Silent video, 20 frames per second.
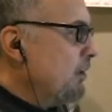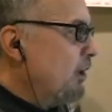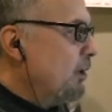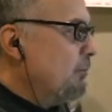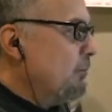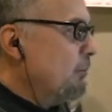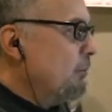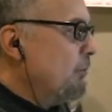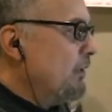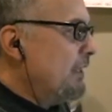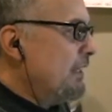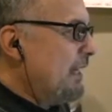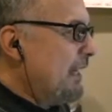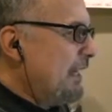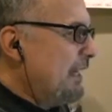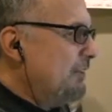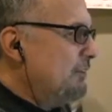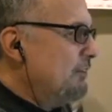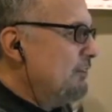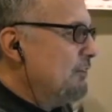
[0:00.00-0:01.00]
are between the
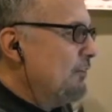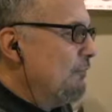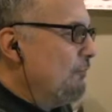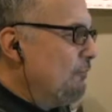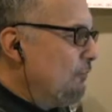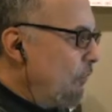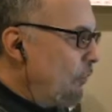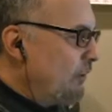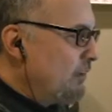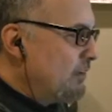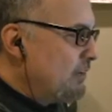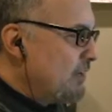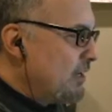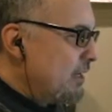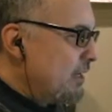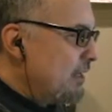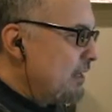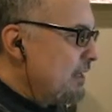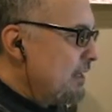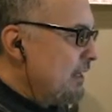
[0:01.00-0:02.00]
ages of
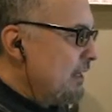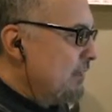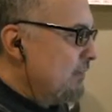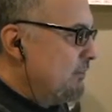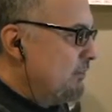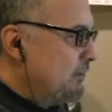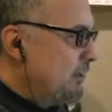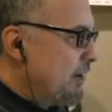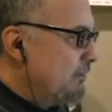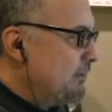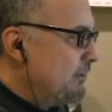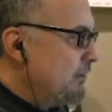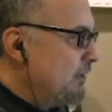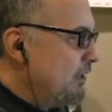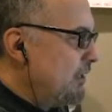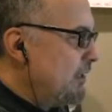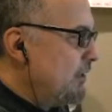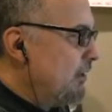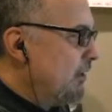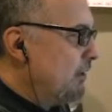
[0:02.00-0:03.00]
14 and
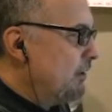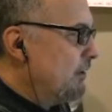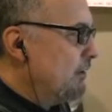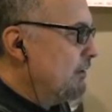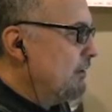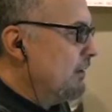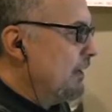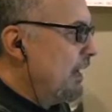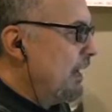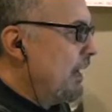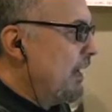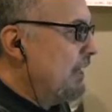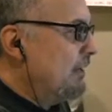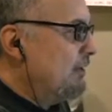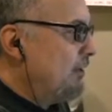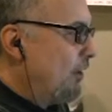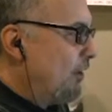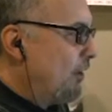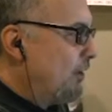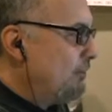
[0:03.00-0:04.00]
17
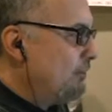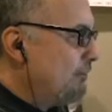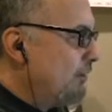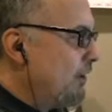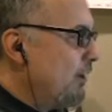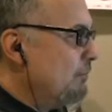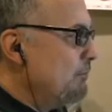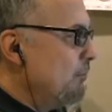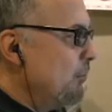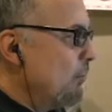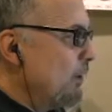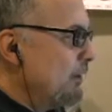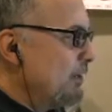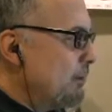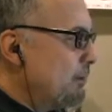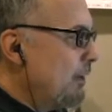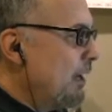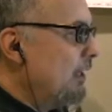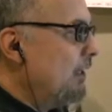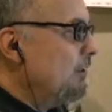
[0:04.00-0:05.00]
and are from
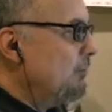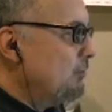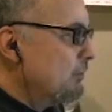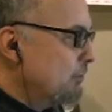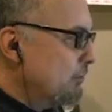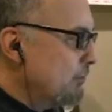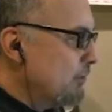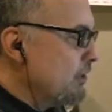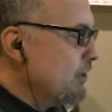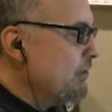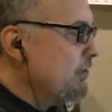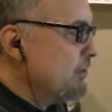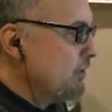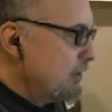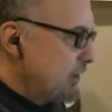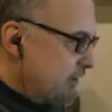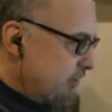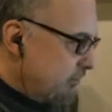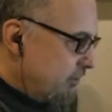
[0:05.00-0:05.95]
Guatemala, Honduras, and El